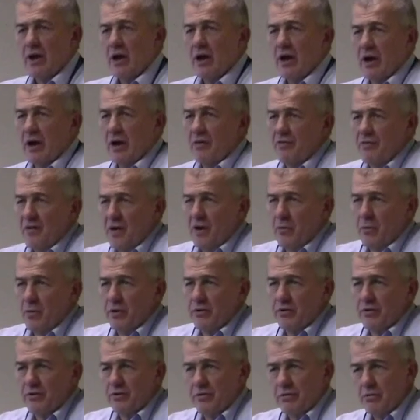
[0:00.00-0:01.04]
Uh,
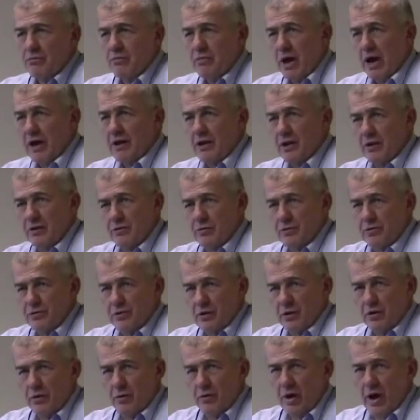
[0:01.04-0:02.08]
Fetterman's ideas are
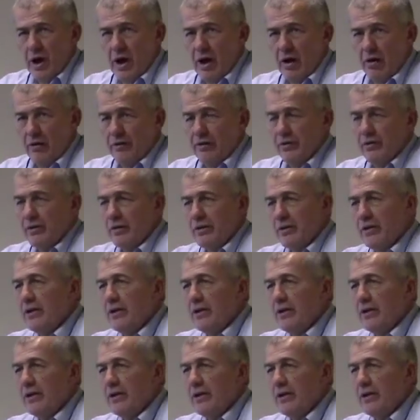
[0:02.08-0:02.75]
still around,